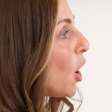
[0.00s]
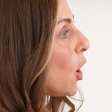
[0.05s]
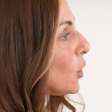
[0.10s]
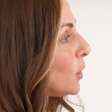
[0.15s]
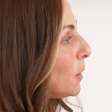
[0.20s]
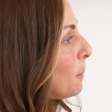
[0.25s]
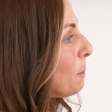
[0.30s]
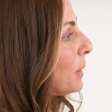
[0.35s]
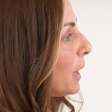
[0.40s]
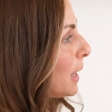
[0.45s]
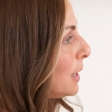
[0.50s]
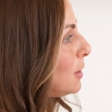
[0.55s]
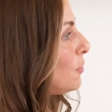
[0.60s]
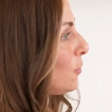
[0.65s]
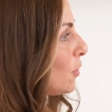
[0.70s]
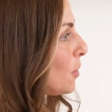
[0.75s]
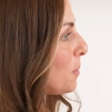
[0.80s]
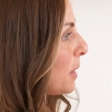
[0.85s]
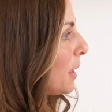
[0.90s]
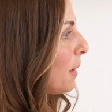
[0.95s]

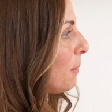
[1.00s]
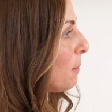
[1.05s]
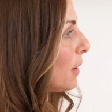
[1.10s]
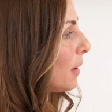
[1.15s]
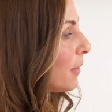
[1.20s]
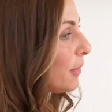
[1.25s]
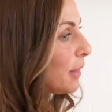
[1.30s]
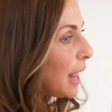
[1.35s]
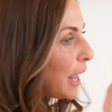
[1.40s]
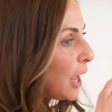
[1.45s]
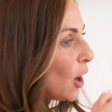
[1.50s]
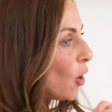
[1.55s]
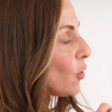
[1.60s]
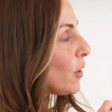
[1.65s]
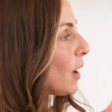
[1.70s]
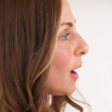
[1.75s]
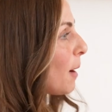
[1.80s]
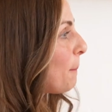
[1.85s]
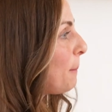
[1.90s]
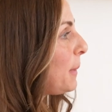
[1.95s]
unblend from them. They are
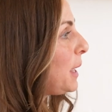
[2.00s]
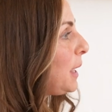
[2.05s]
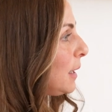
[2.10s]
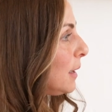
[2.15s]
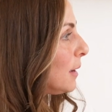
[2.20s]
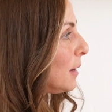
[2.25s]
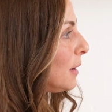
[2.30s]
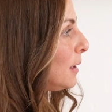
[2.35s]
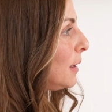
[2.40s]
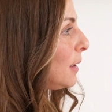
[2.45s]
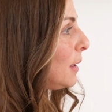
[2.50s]
not me.